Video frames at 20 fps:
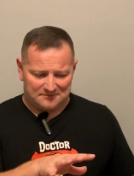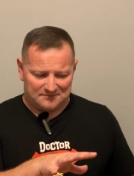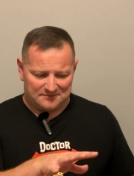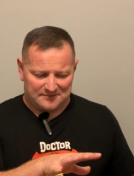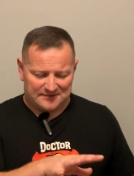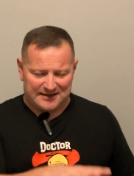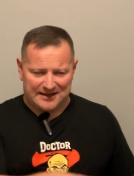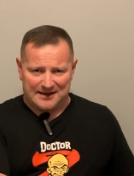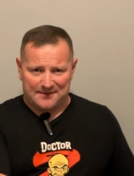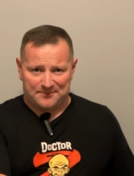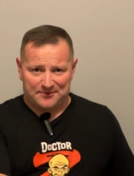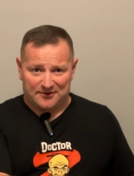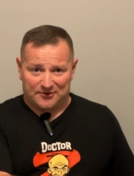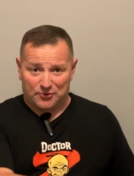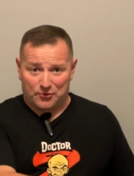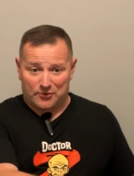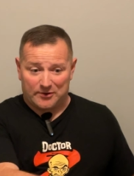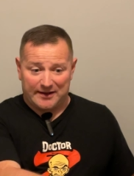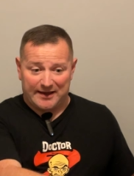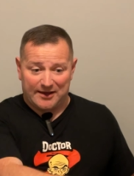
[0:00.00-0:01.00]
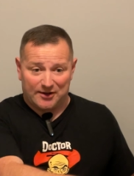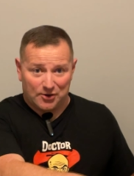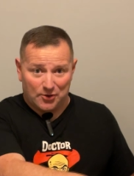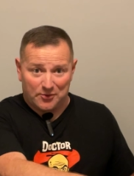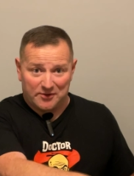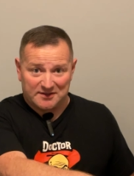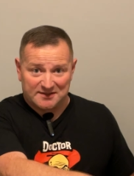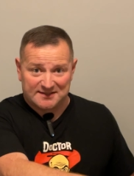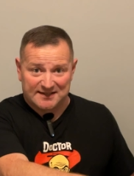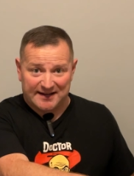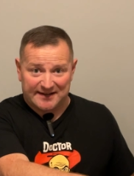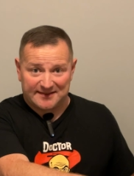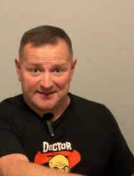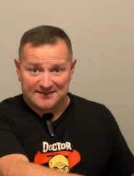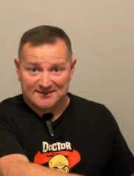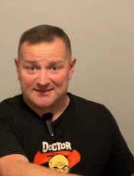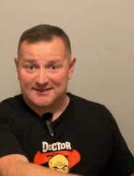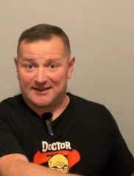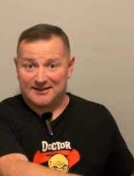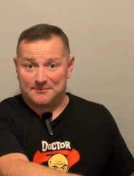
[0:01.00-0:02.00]
keep the tornado inside
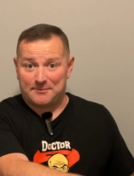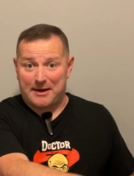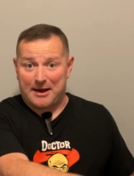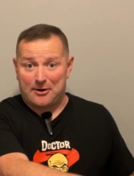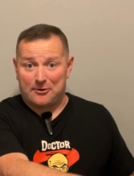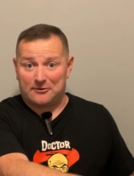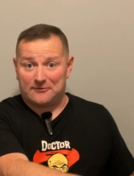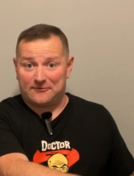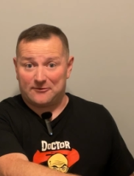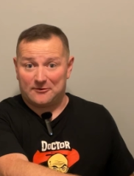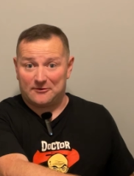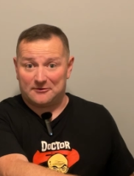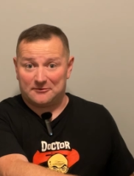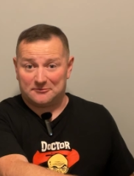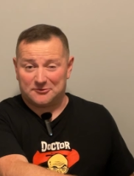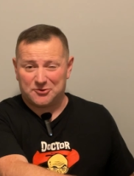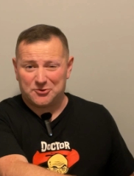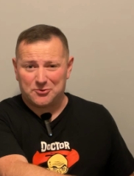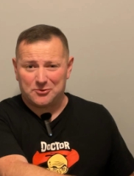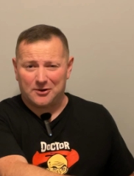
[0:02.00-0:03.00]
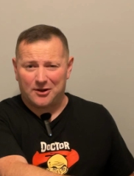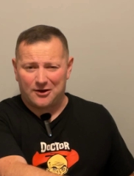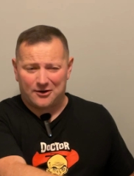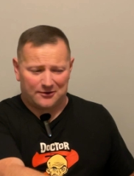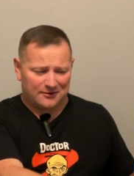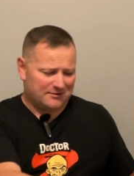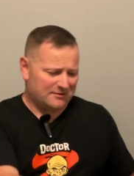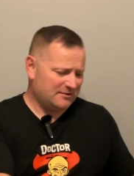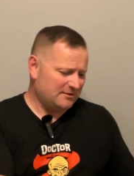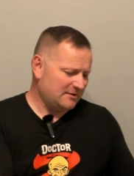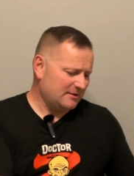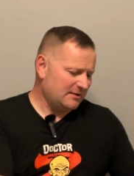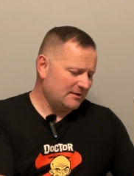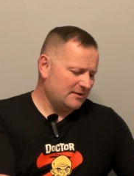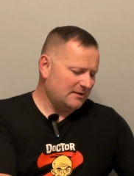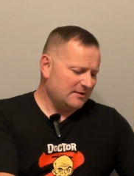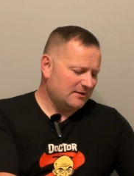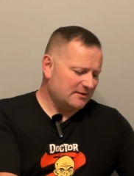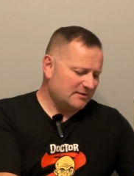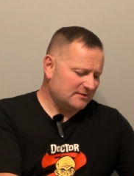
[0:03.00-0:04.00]
this thing powered for too long.
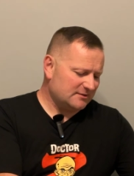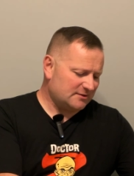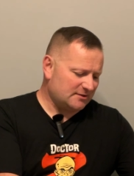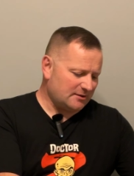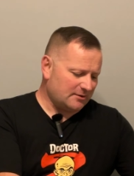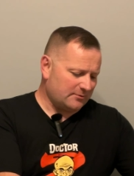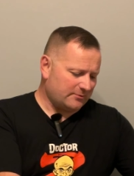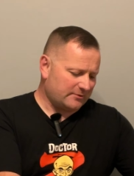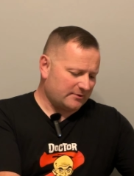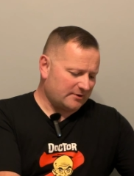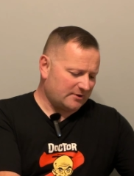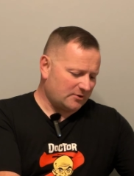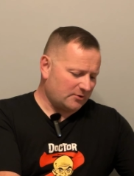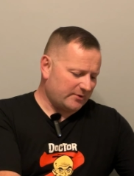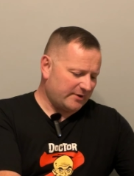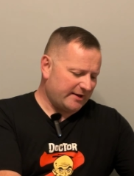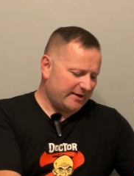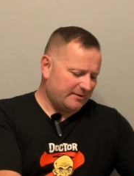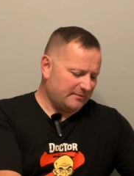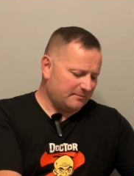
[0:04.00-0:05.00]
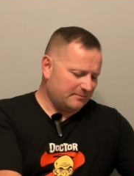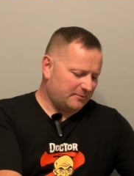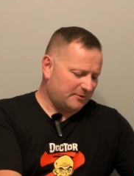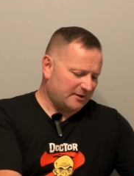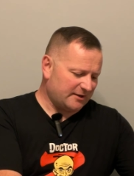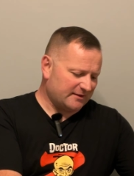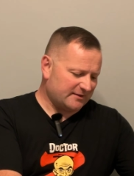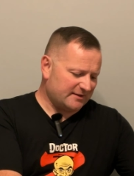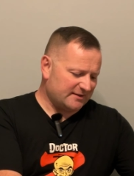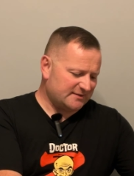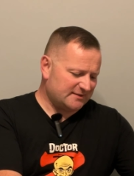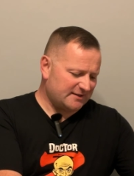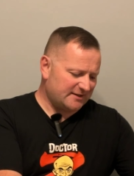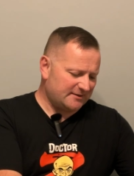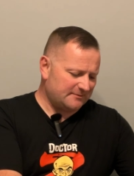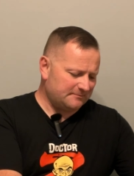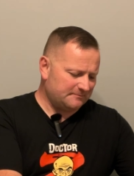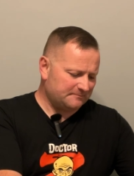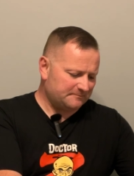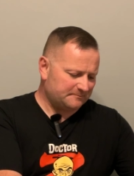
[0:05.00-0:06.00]
So we're going to go ahead and plug this in,